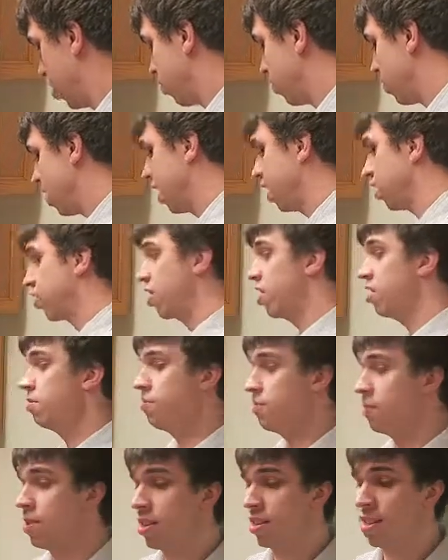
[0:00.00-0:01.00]
new kitchen
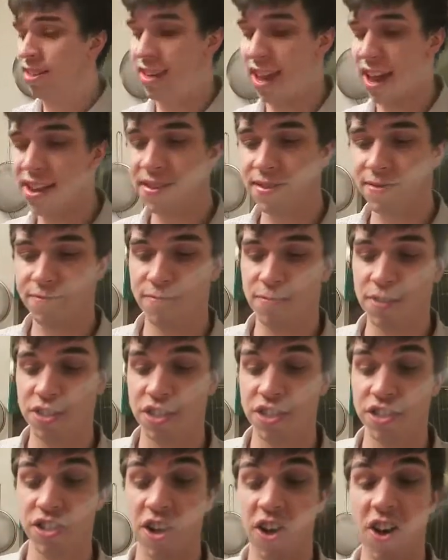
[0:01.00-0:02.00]
set, which
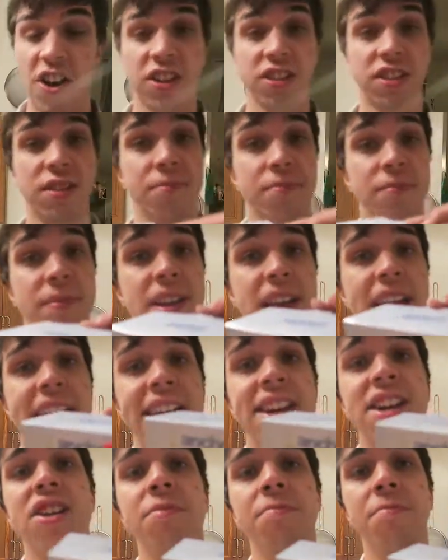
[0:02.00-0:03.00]
is awesome,
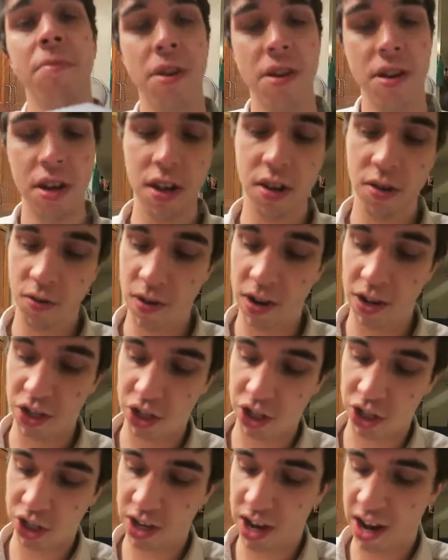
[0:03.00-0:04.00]
Aiko,
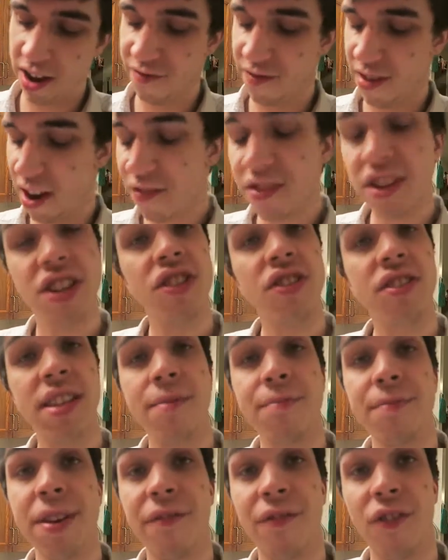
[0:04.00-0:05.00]
which I've never used
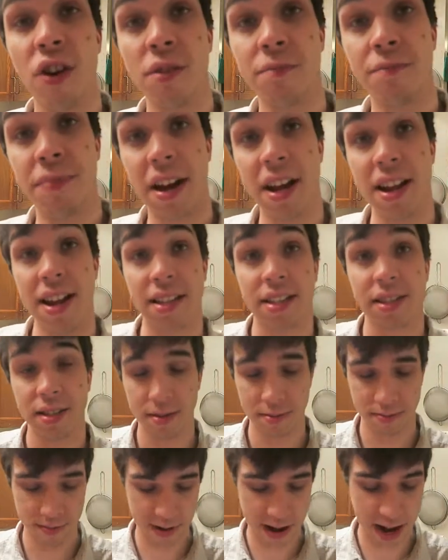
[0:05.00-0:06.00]
them before, but
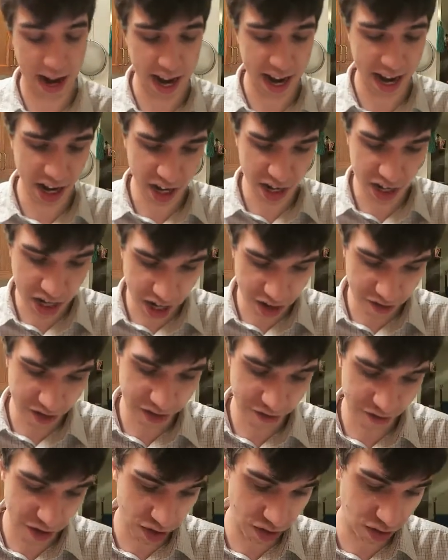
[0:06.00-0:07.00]
I had good
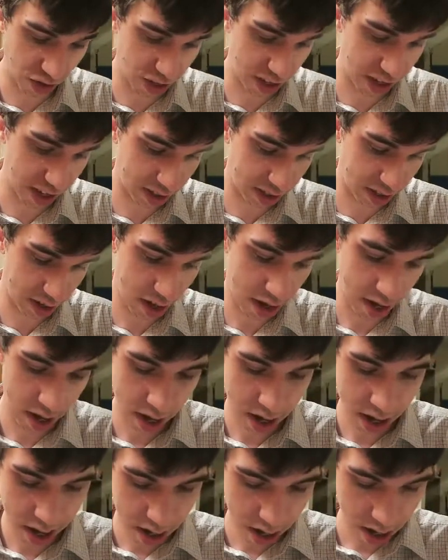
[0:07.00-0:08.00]
reviews on this,
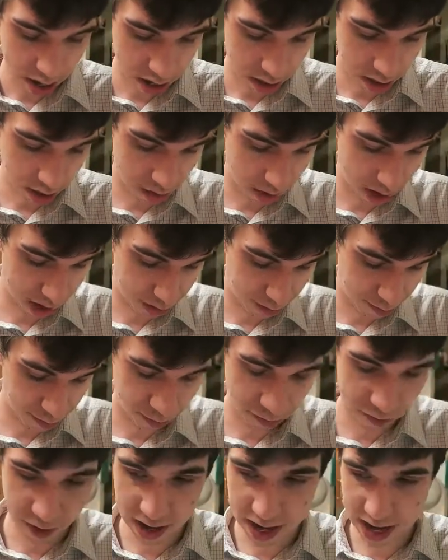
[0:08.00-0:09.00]
so that's
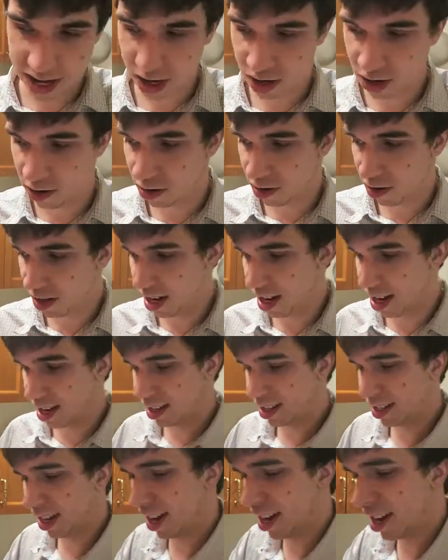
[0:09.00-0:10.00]
pretty cool and
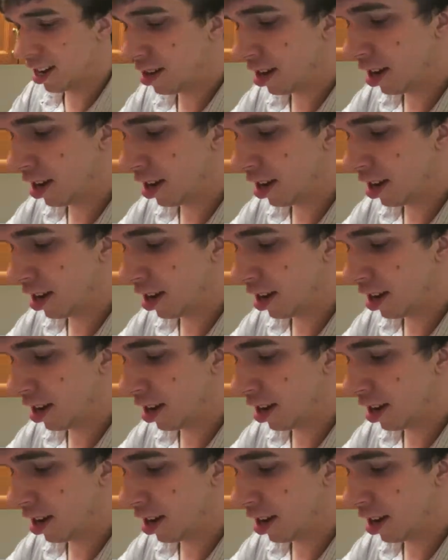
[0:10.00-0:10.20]
exciting.